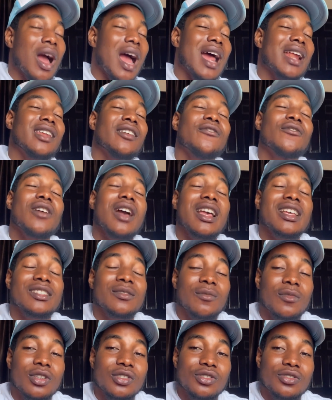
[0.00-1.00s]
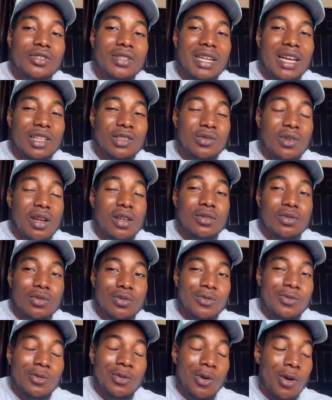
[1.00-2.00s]
And if you are a small trader trying to
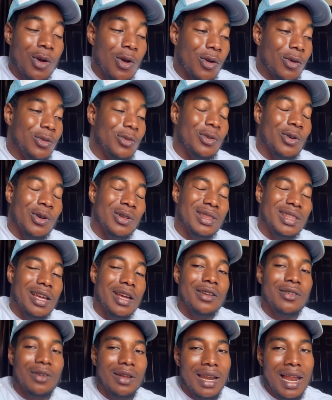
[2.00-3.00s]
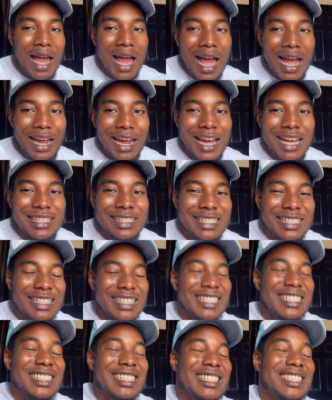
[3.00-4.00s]
grow your $10 account,
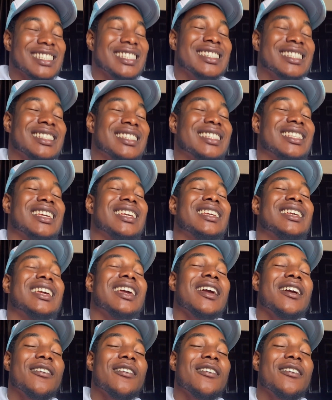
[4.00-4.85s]
this is the